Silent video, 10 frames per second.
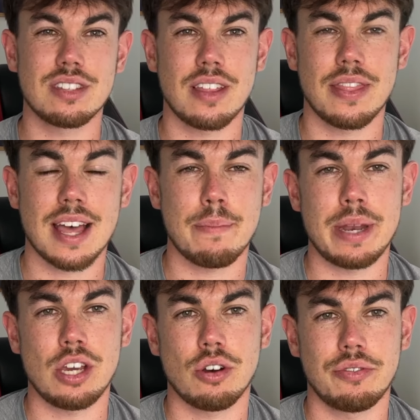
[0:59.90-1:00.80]
done that
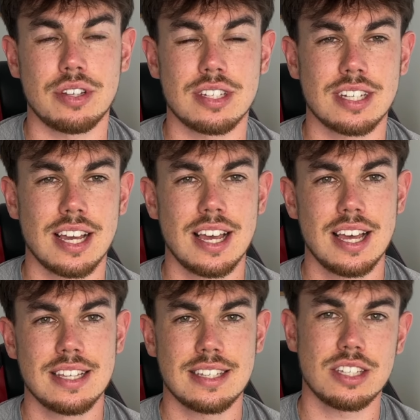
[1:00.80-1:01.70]
many offers
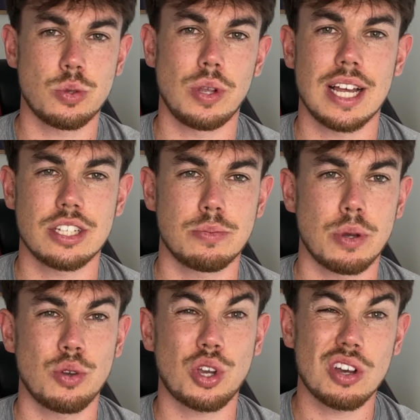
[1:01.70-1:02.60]
since we last spoke.